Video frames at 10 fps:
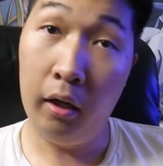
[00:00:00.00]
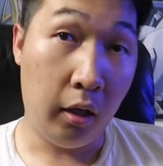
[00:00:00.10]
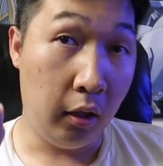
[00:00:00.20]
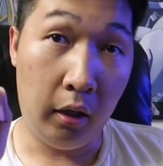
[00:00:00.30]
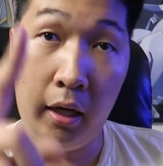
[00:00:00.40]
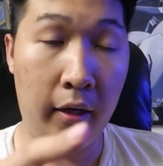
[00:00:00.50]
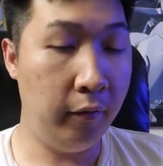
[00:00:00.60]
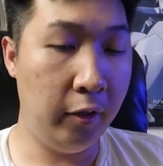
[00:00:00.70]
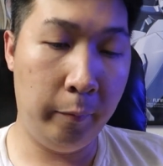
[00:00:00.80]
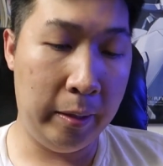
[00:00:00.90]
a lot of
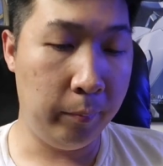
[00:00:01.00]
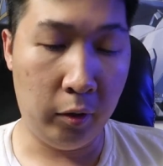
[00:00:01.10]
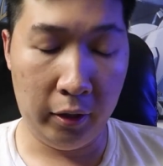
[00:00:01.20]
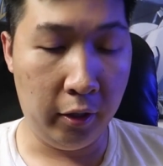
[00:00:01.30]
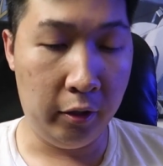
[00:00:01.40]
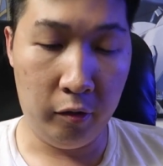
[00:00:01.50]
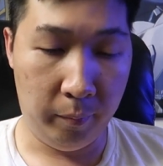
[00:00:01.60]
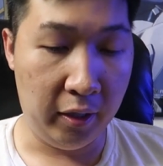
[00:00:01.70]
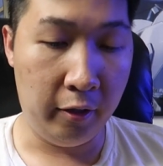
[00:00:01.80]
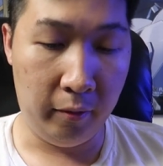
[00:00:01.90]
other people are gonna do it
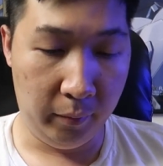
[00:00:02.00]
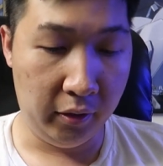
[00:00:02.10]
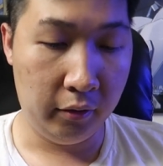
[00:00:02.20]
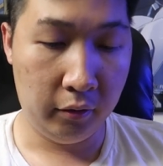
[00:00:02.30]
better than me.